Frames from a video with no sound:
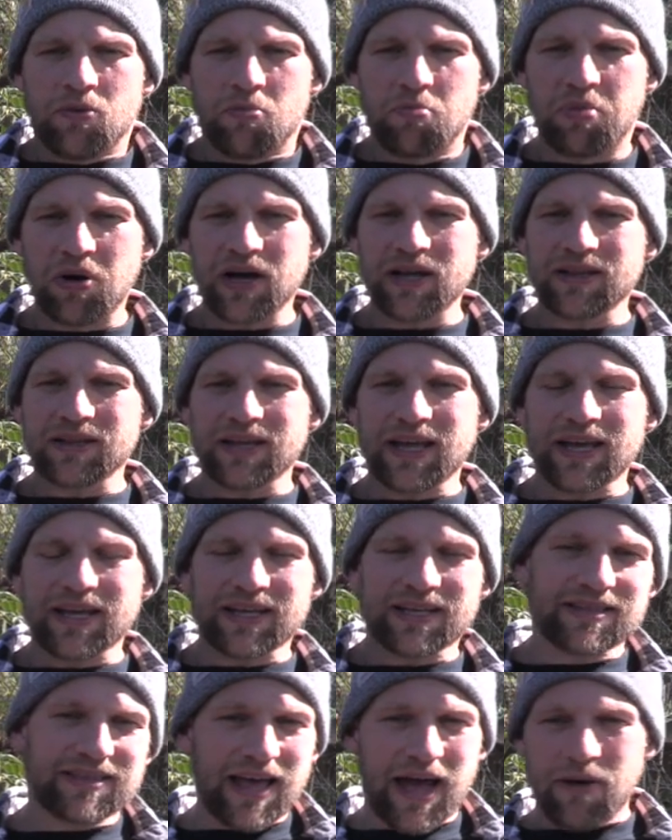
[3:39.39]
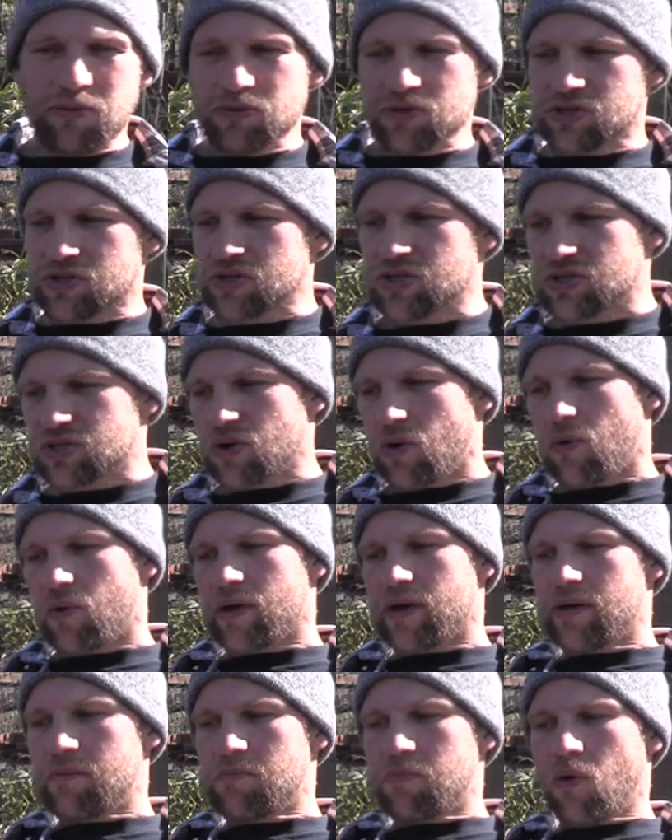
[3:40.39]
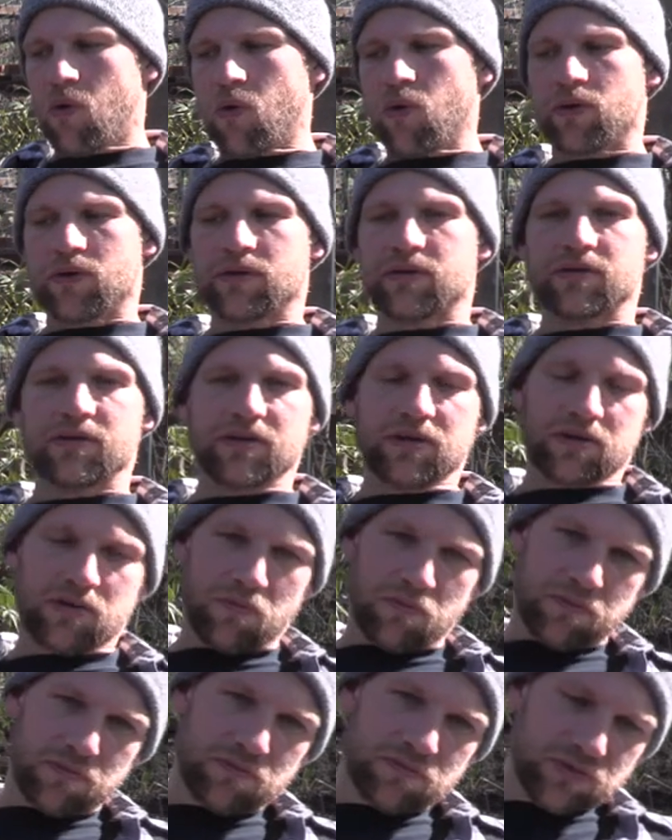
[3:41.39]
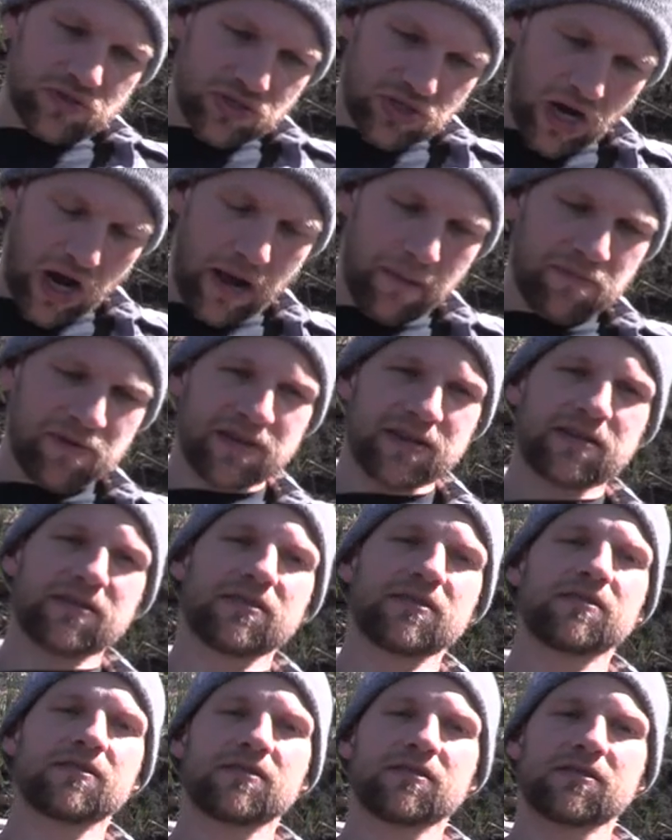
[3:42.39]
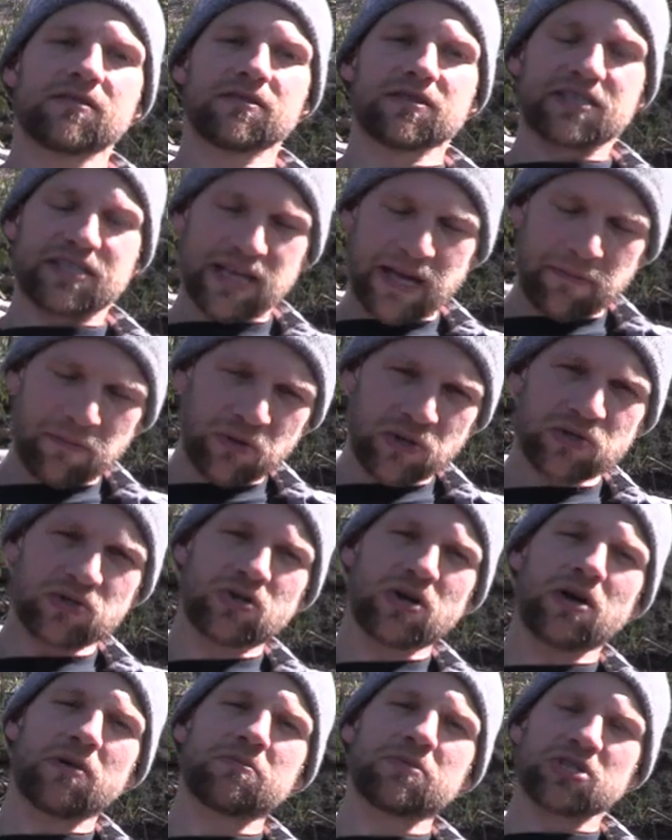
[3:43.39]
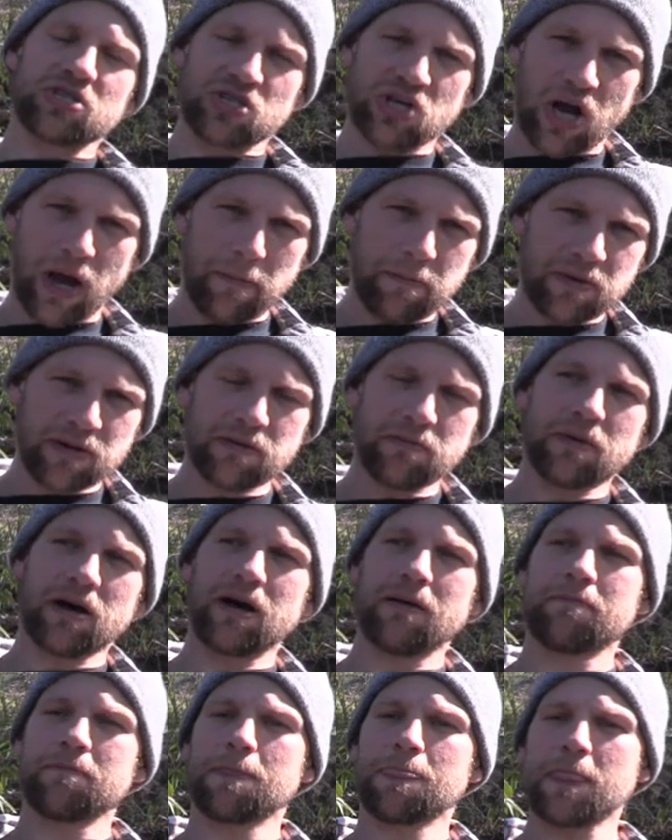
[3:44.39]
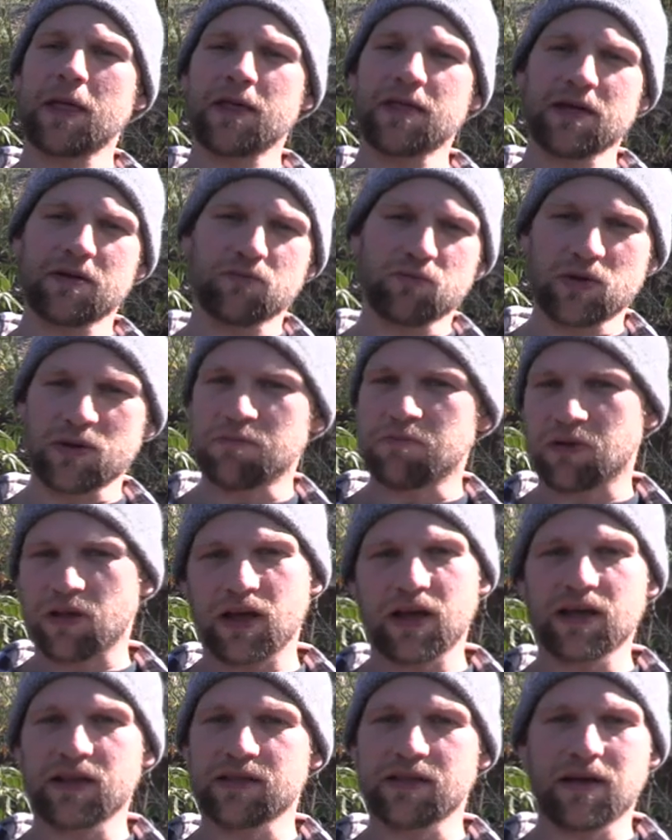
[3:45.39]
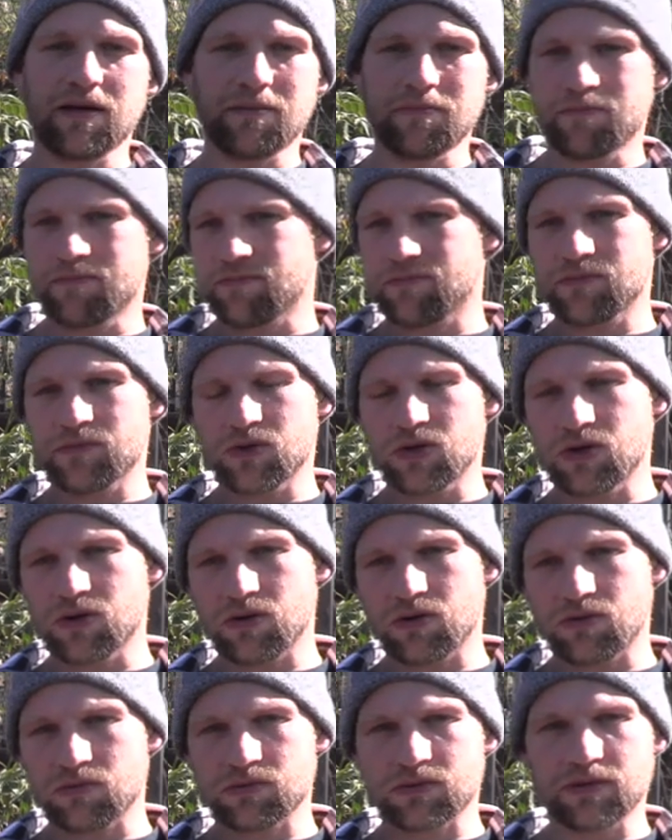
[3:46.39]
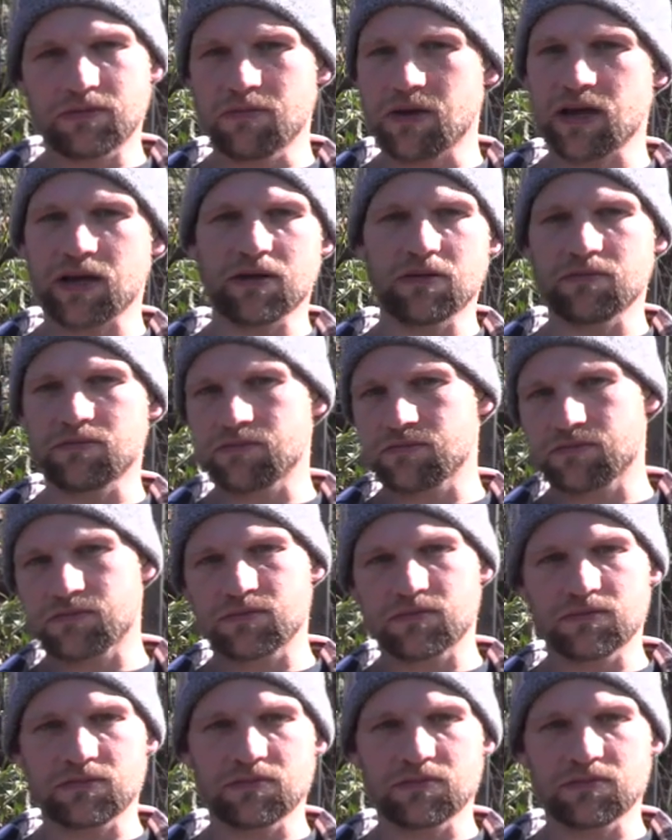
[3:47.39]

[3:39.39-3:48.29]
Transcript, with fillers: but like that was just so important, you know, chopping, sampling drums, chopping them up, and then replaying them you know, to make them